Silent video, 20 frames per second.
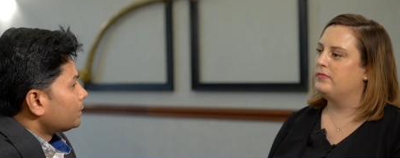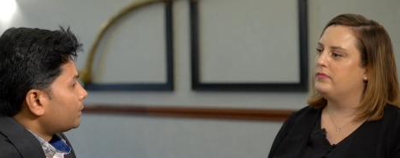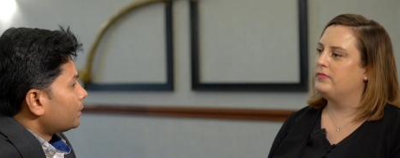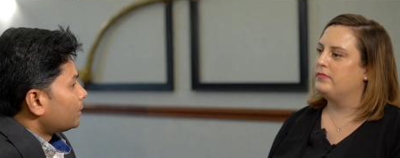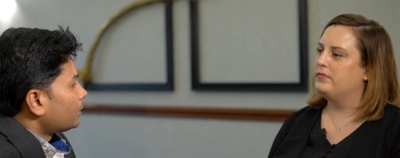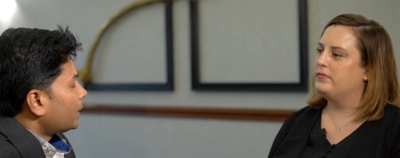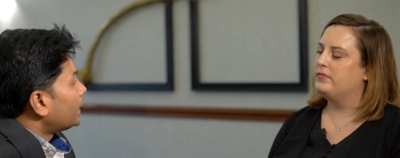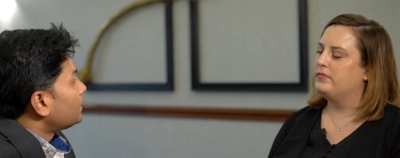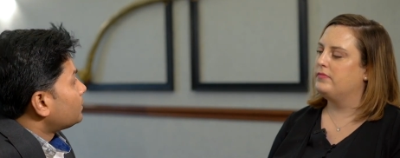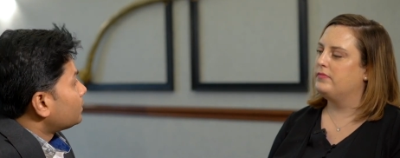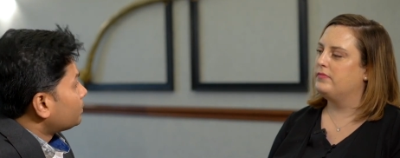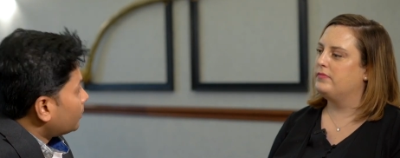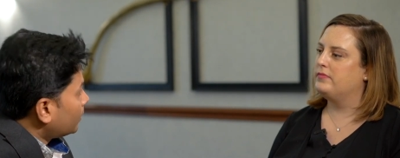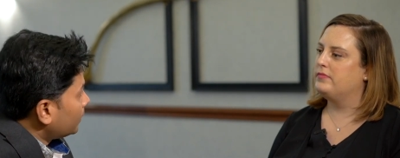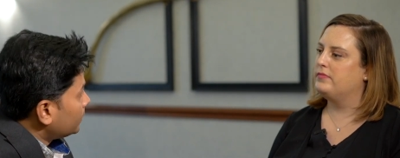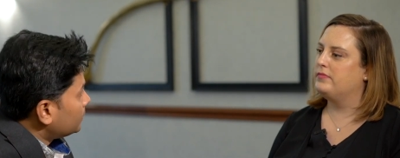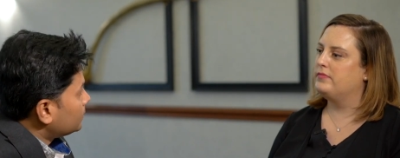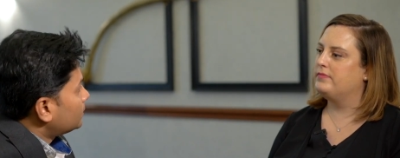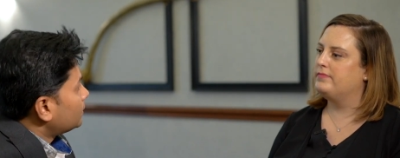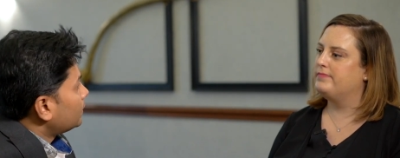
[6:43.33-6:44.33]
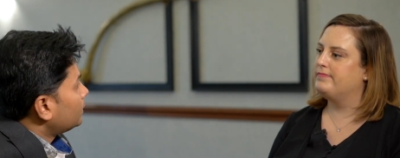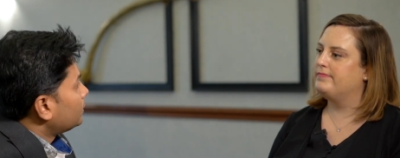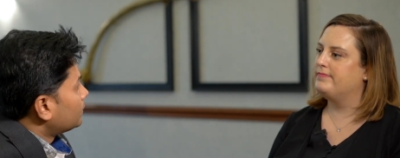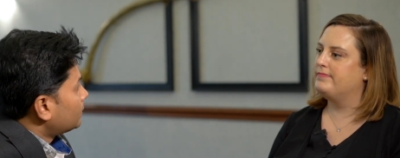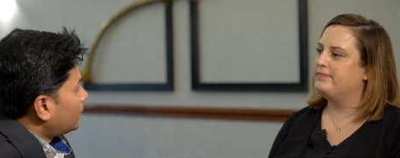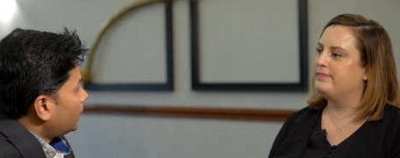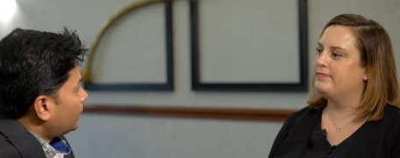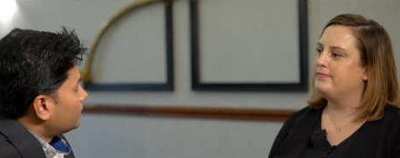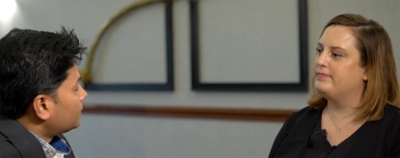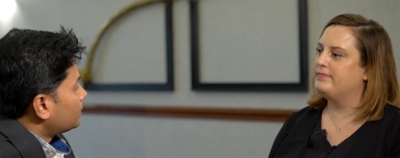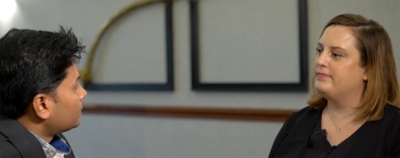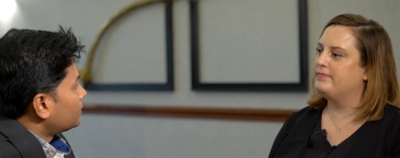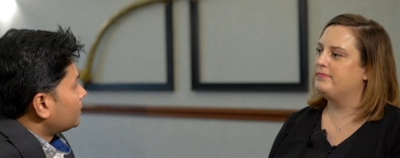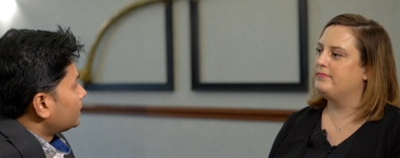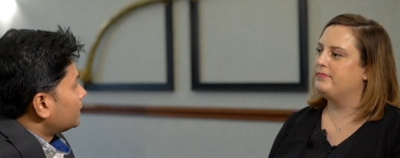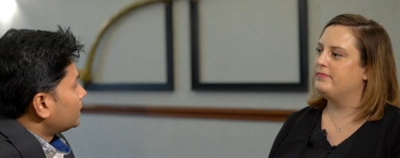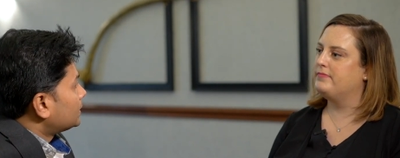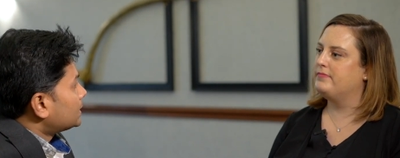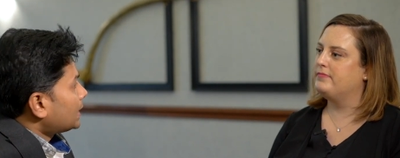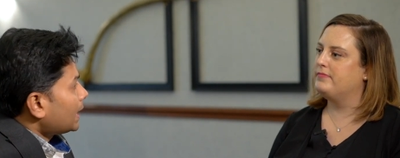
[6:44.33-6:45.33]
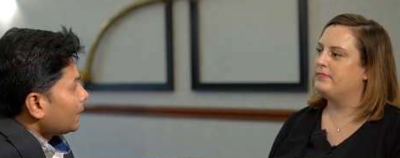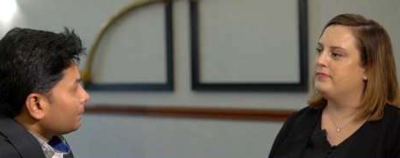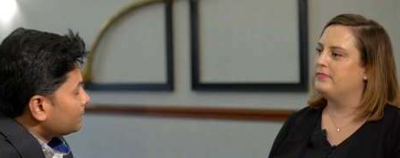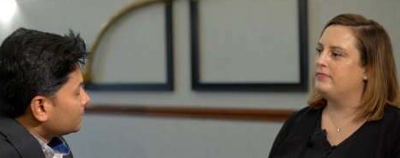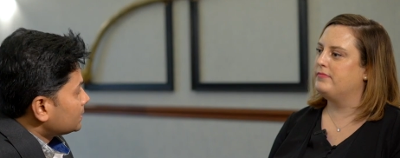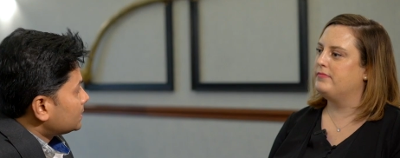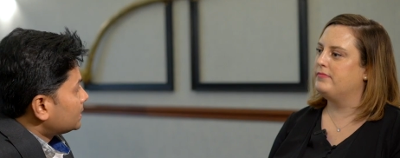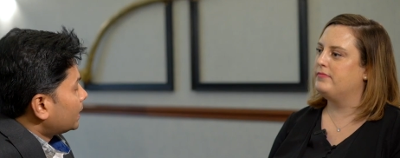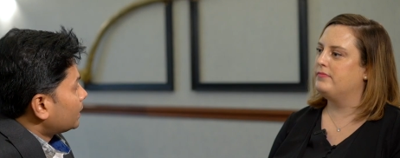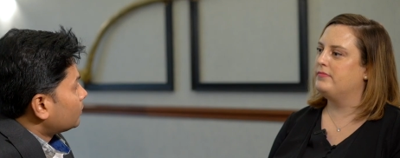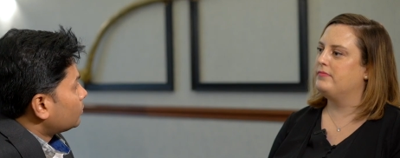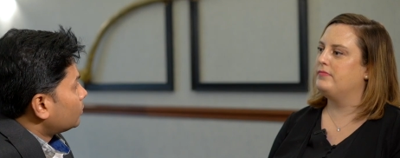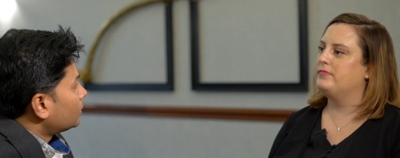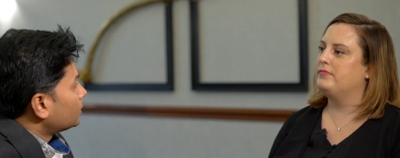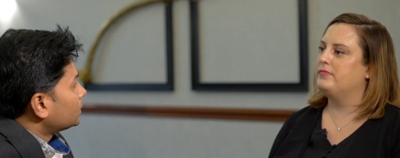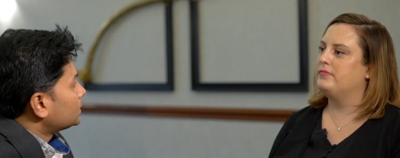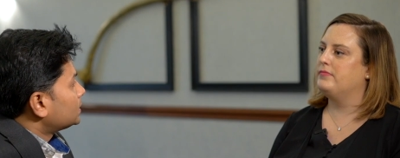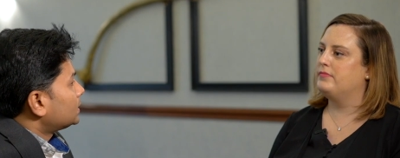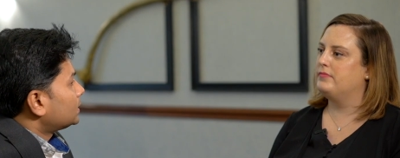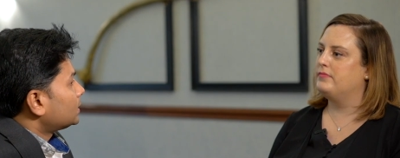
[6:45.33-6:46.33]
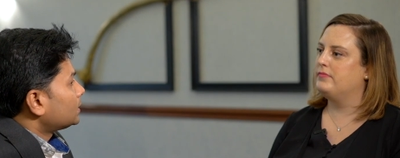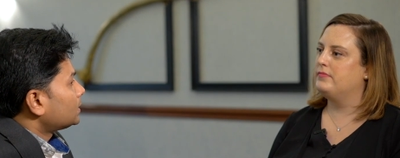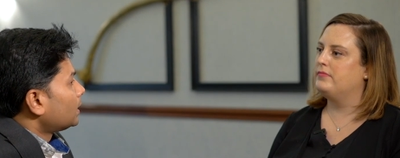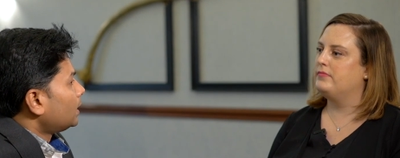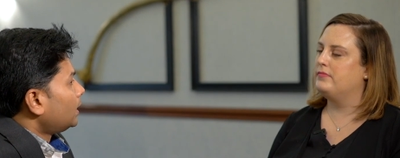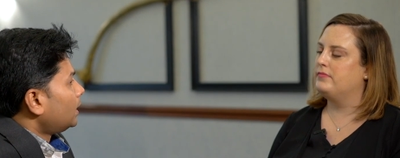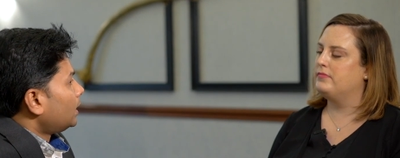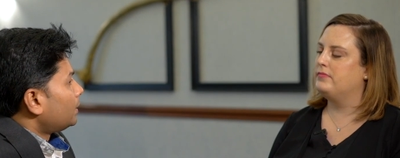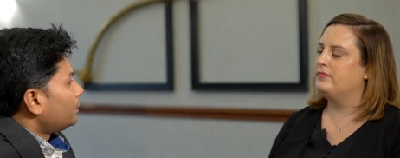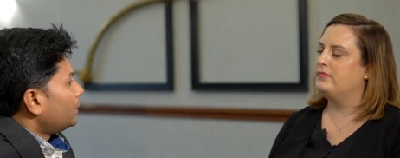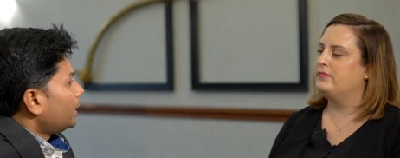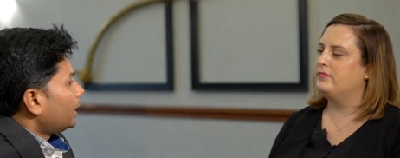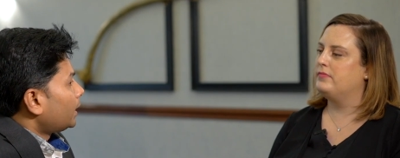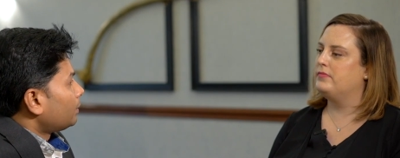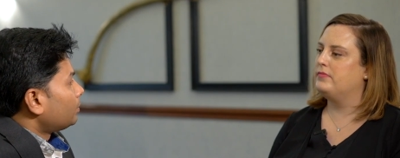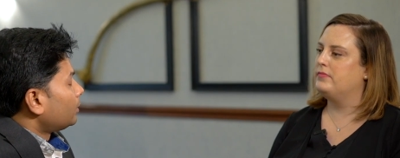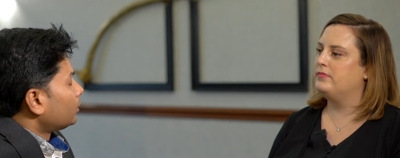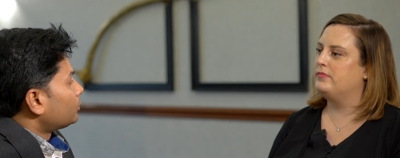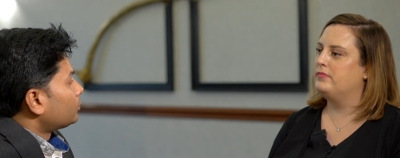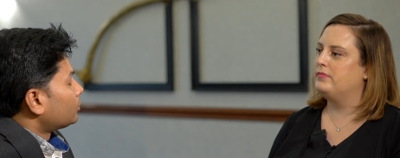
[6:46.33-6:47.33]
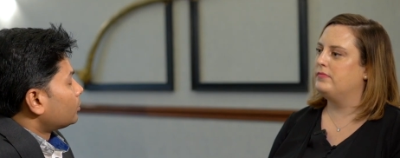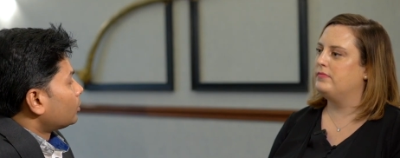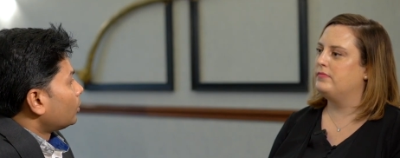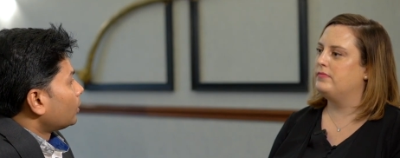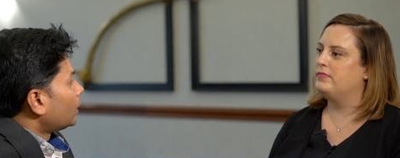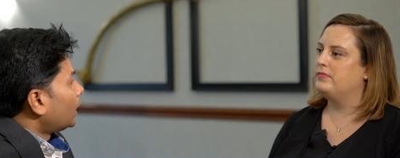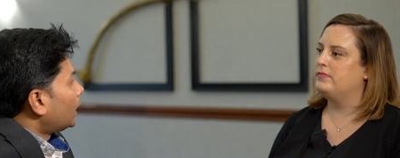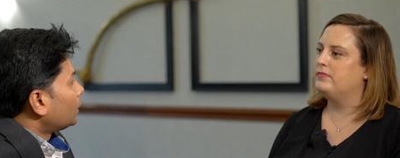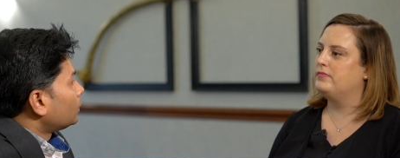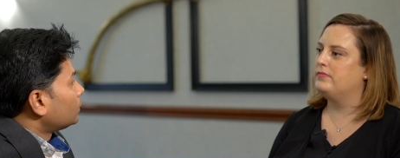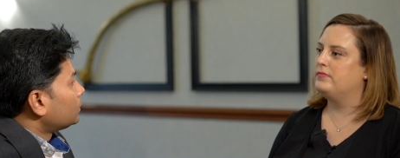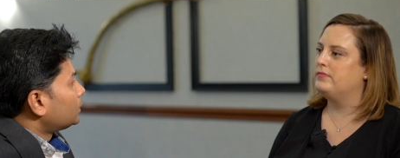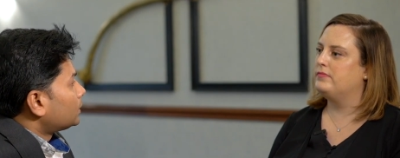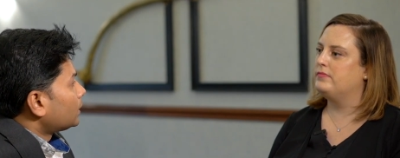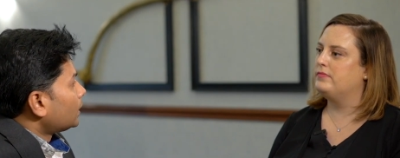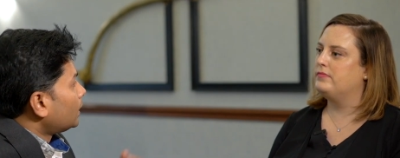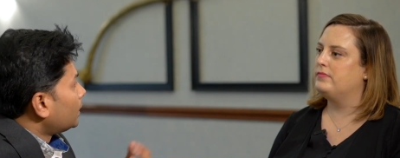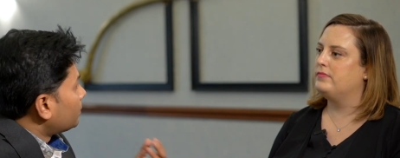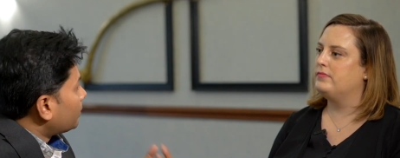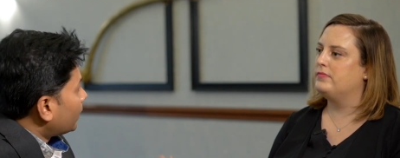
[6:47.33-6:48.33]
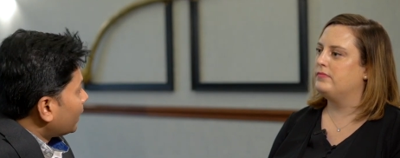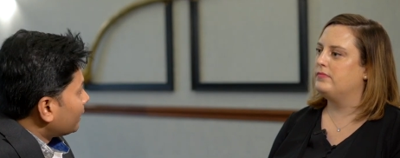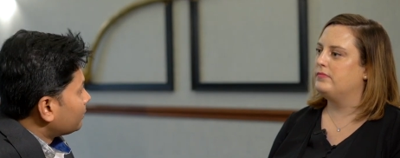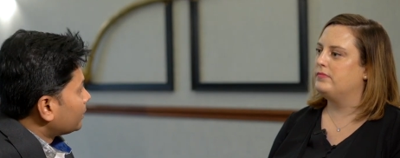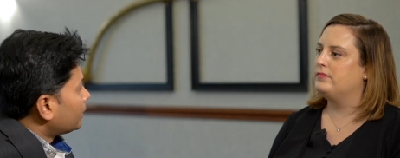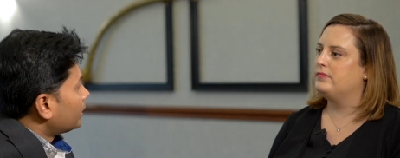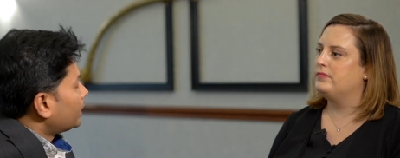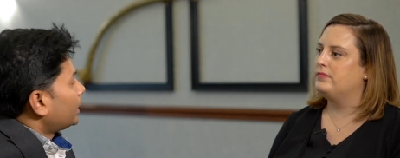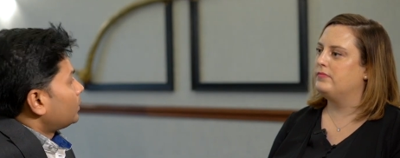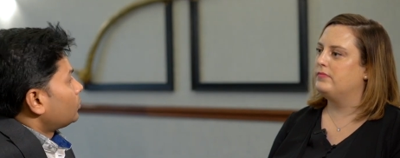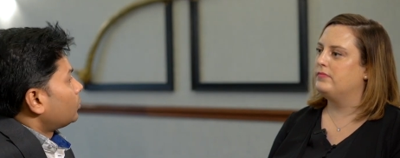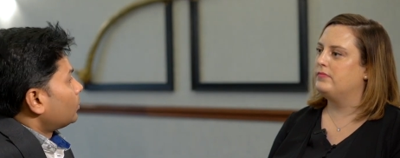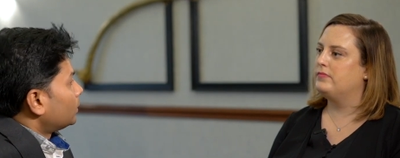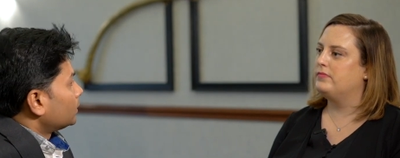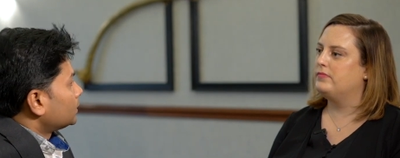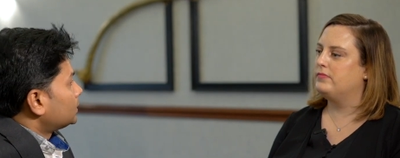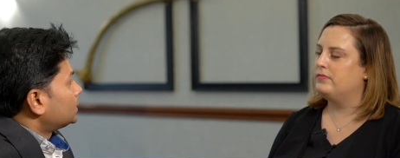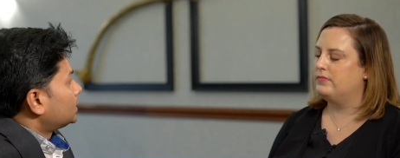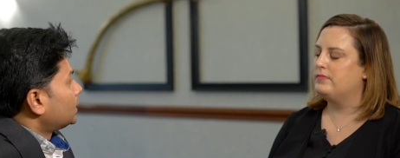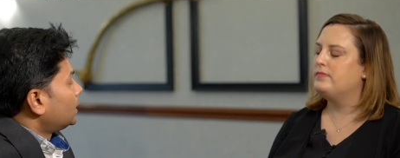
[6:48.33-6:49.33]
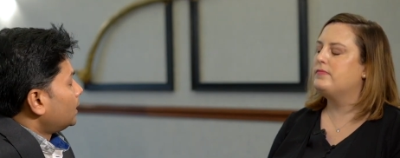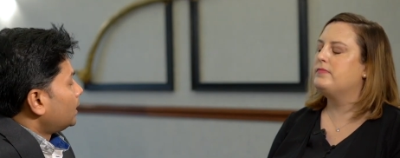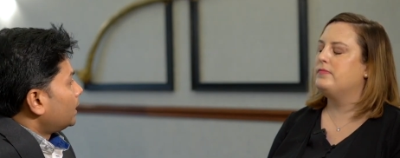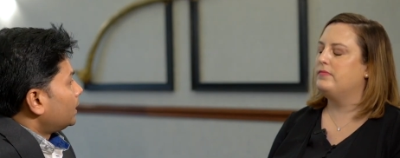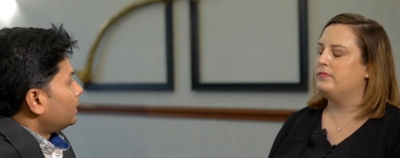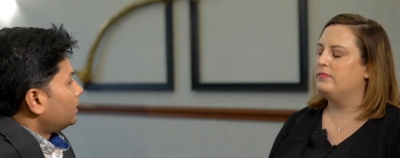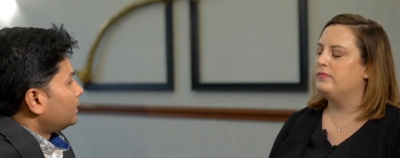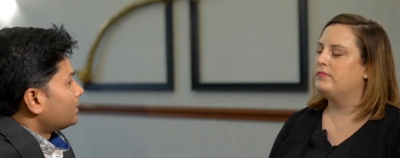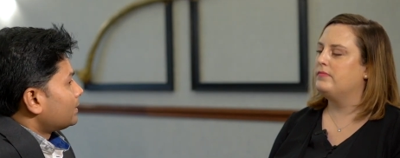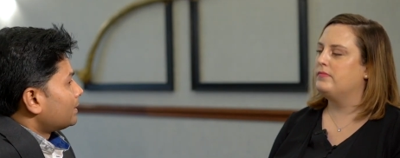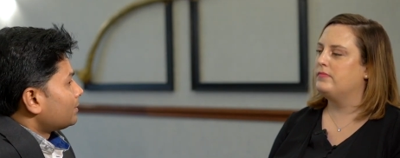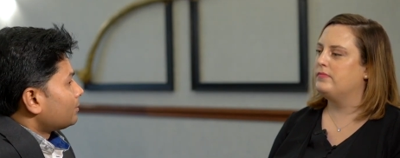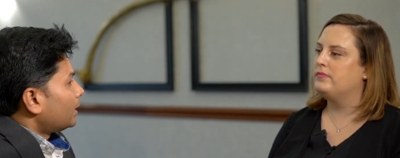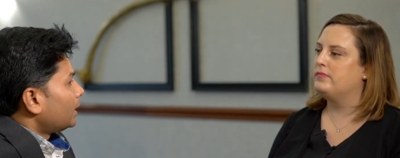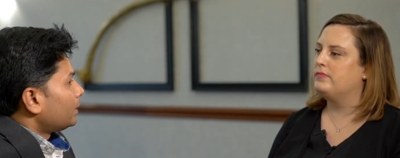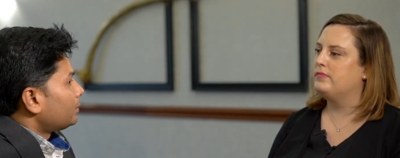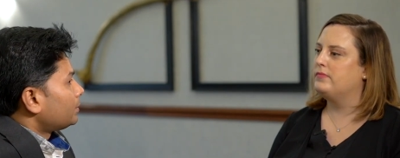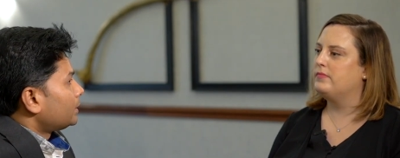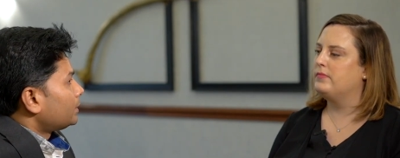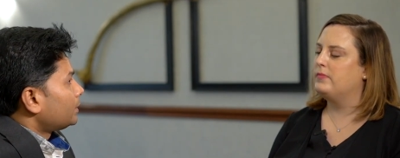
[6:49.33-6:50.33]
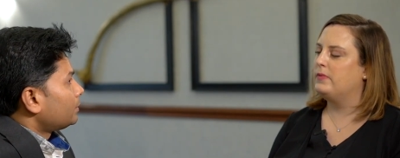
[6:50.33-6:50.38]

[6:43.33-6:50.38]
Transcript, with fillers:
Speaker 1: So enterprise use cases, whether it's campus networks and being able to roll out private networks, in this environment.